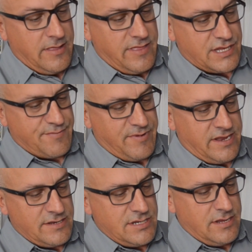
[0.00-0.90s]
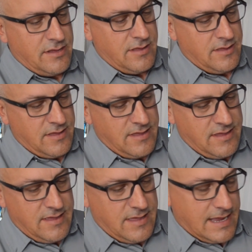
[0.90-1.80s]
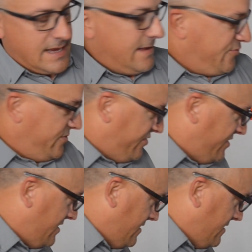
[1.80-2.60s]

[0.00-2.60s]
that spins. It comes with